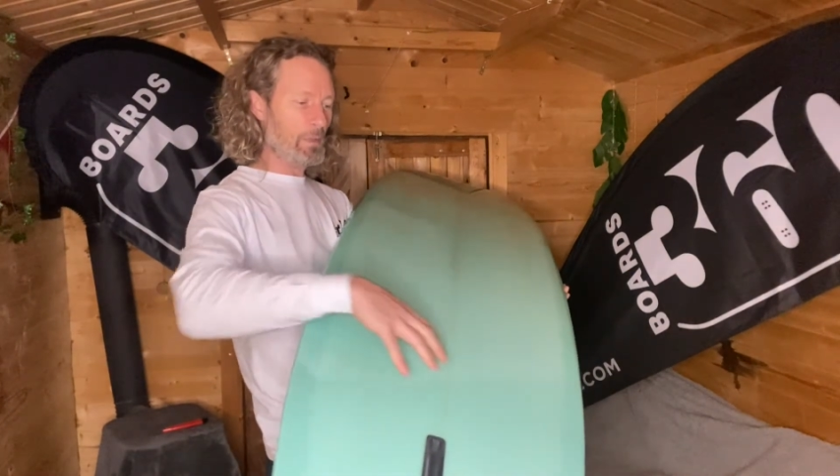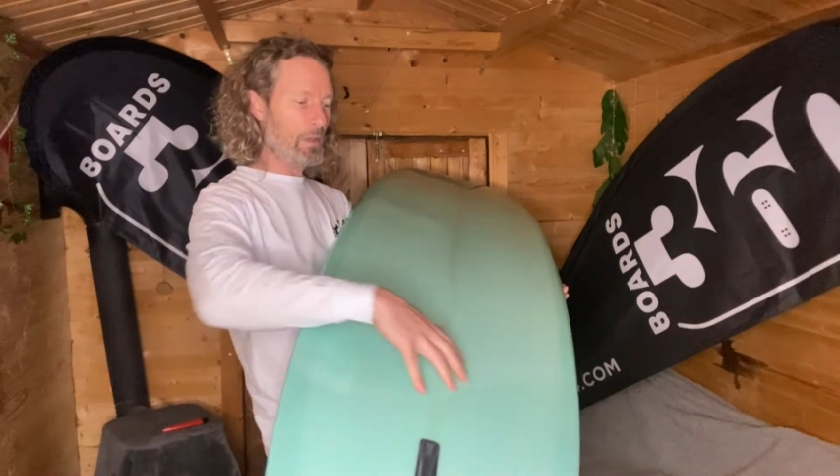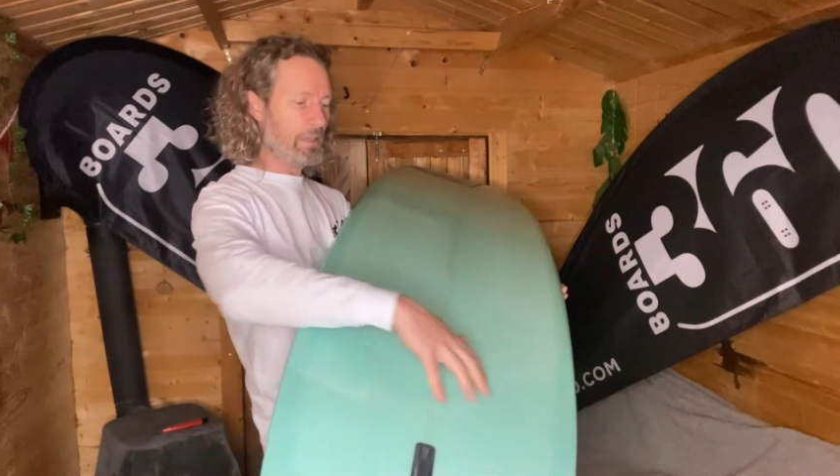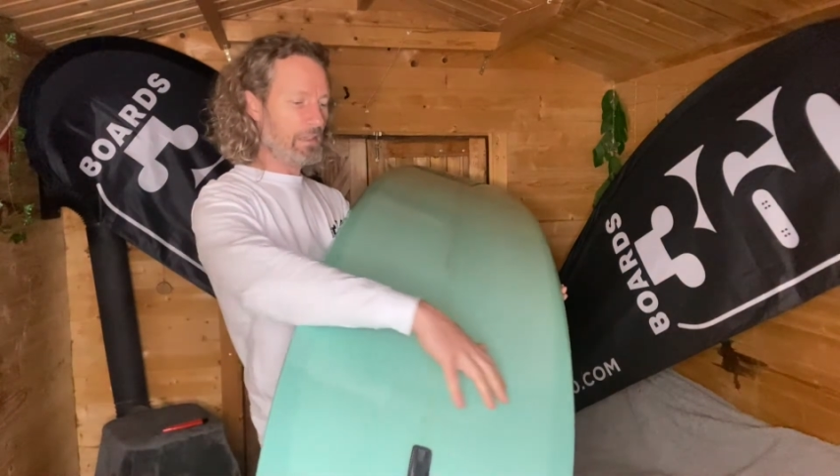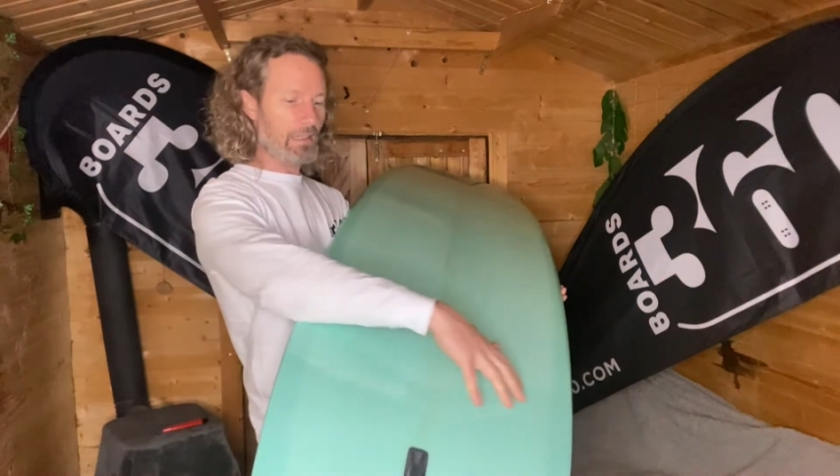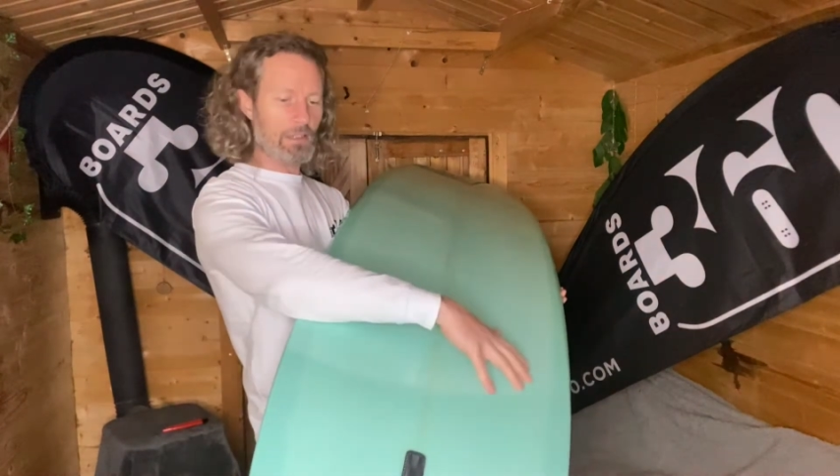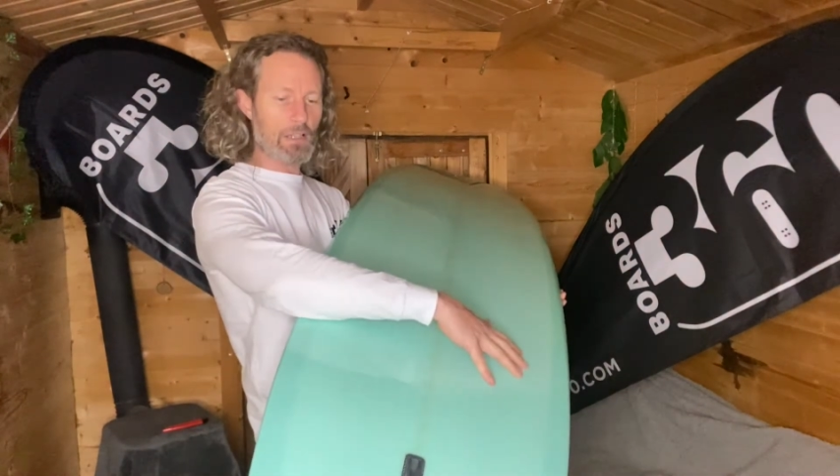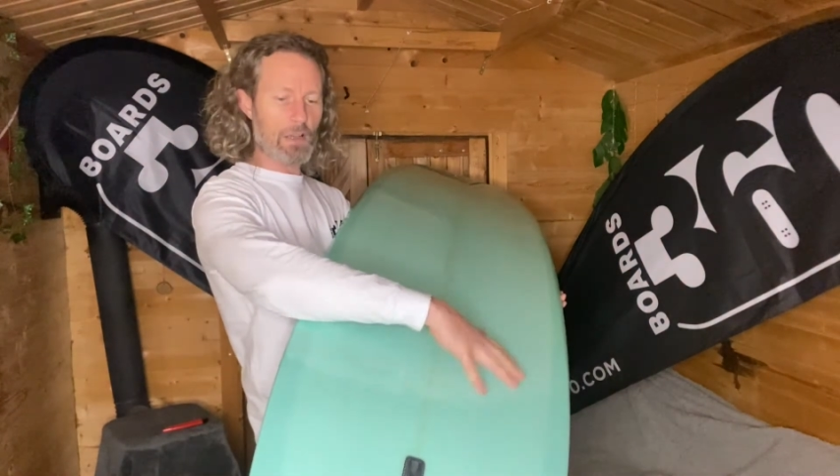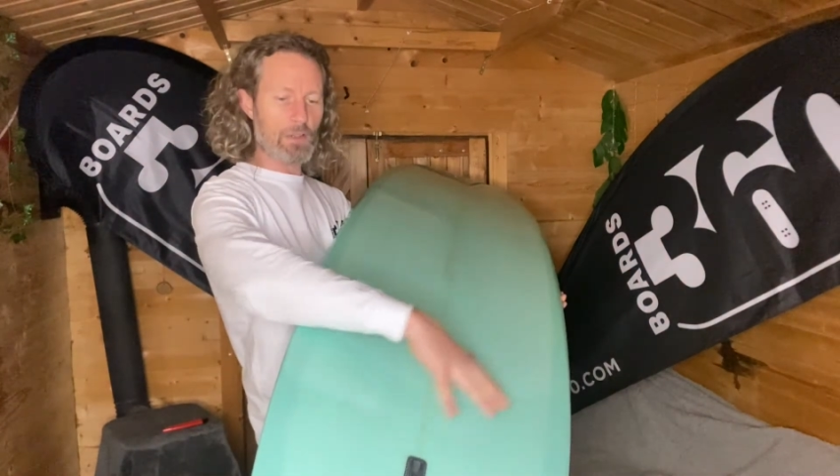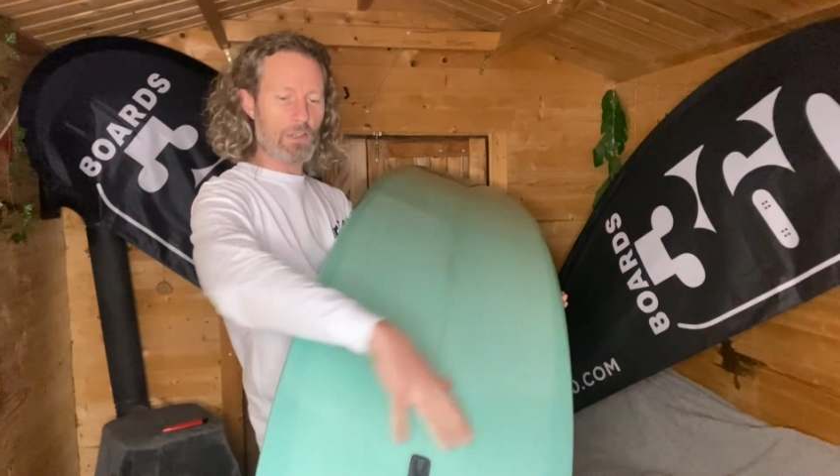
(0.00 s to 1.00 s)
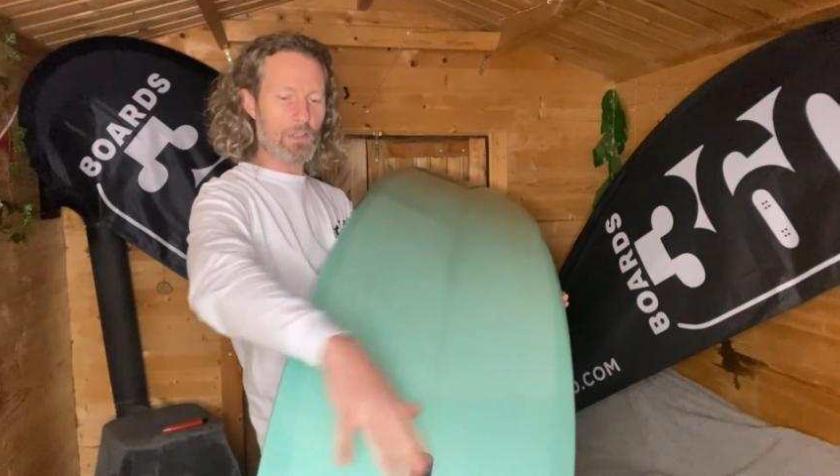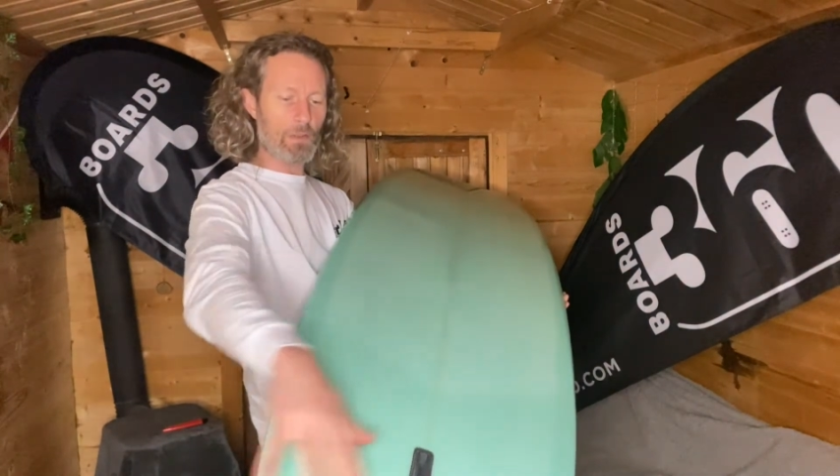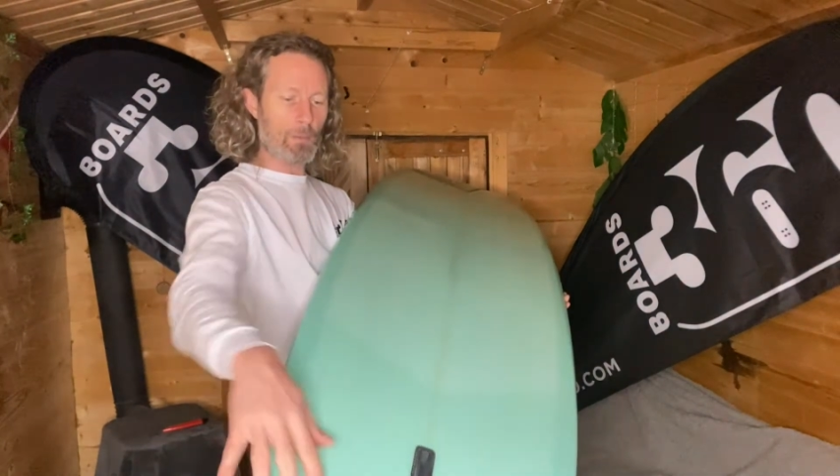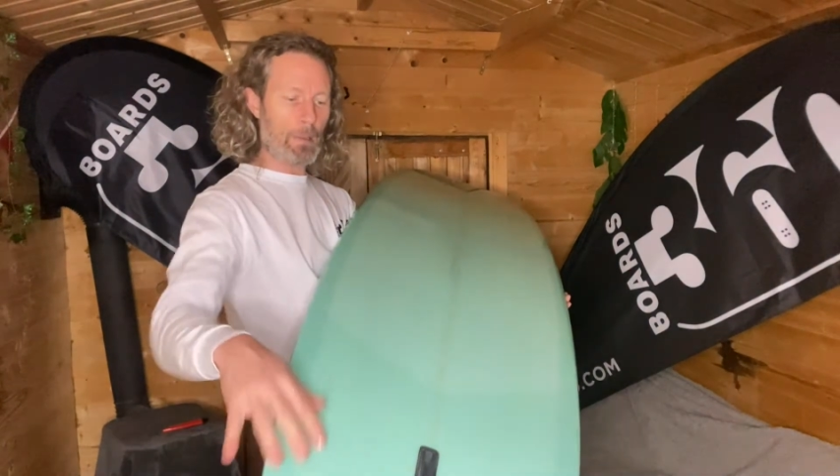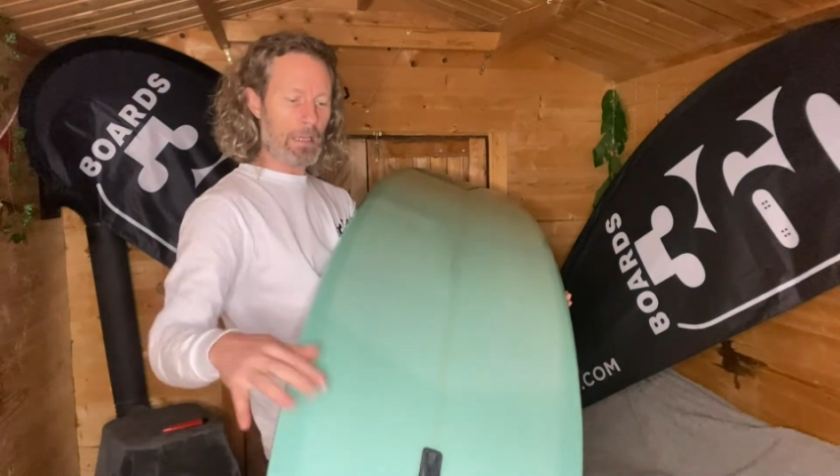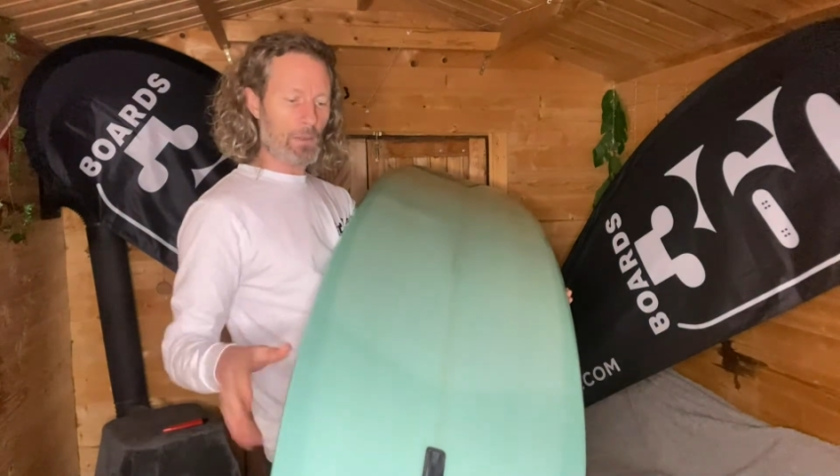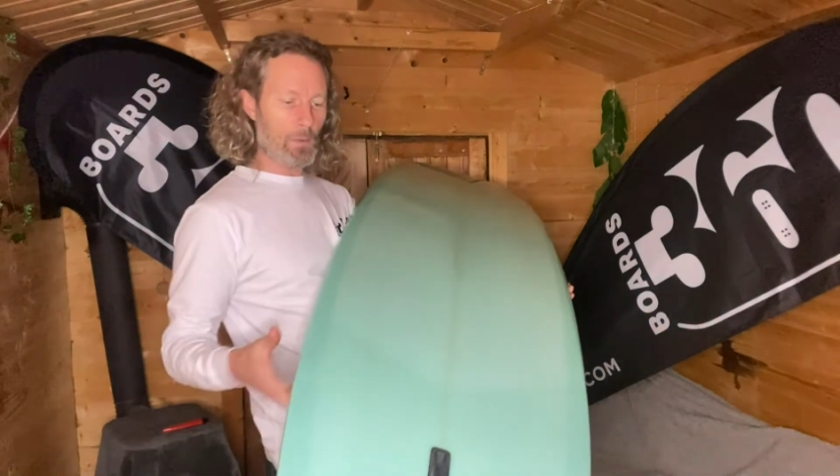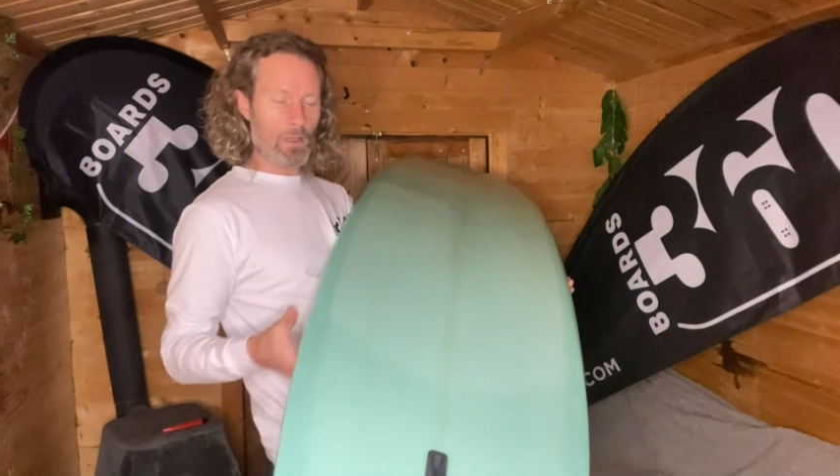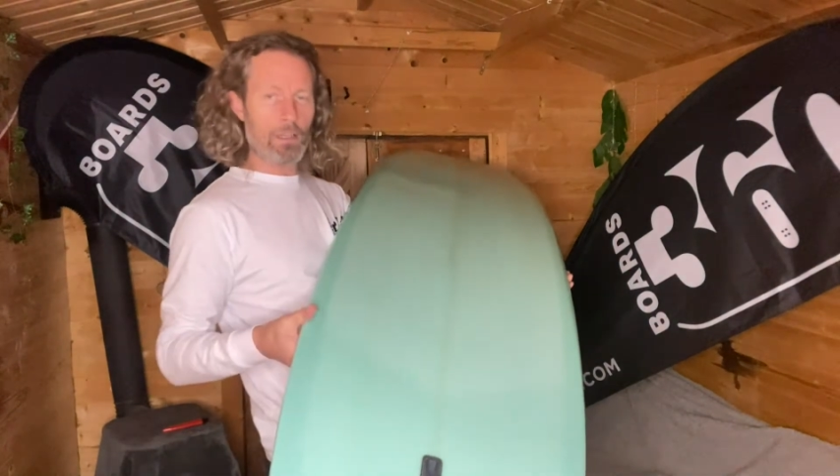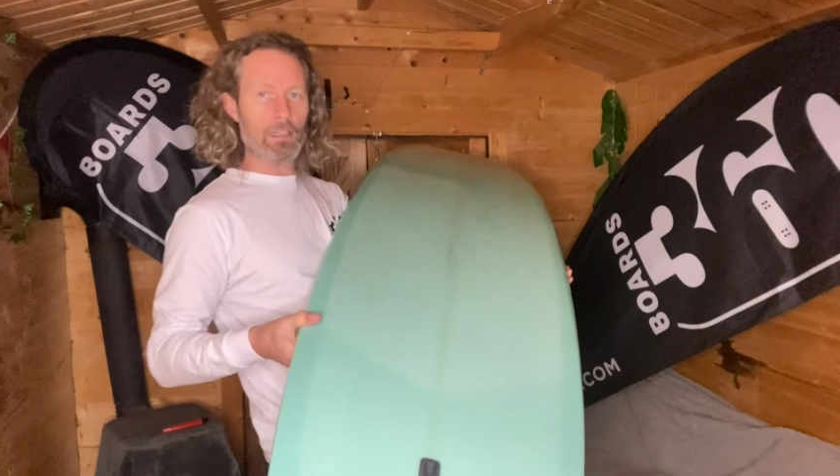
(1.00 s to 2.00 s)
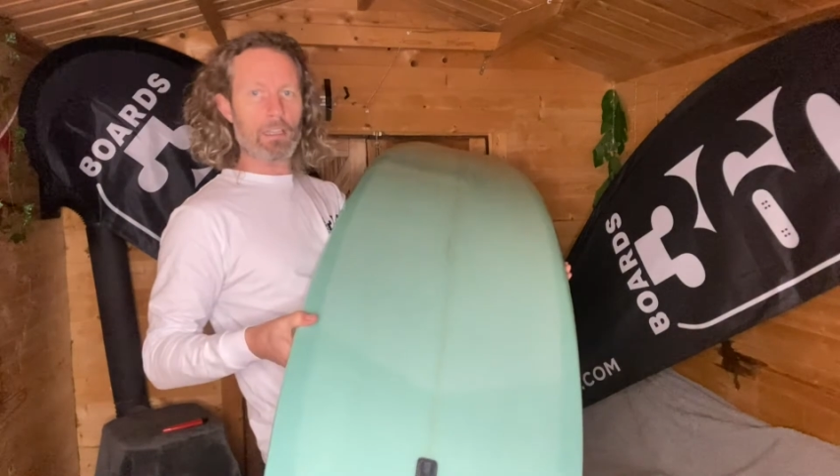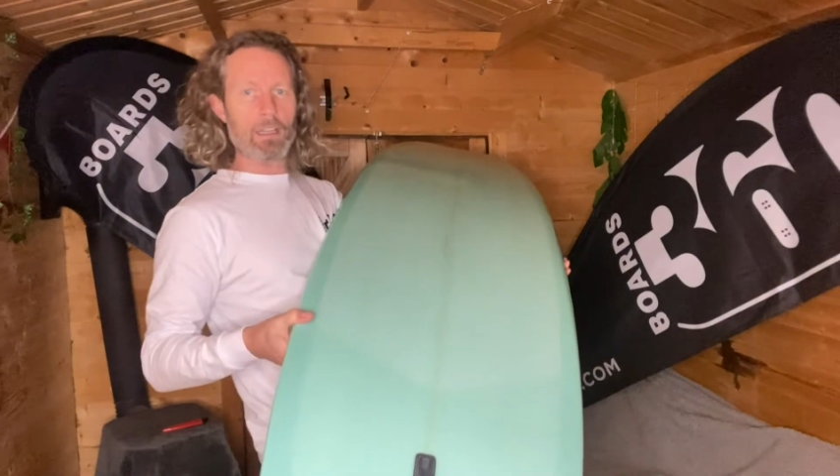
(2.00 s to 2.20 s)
nice little touches on the paintwork.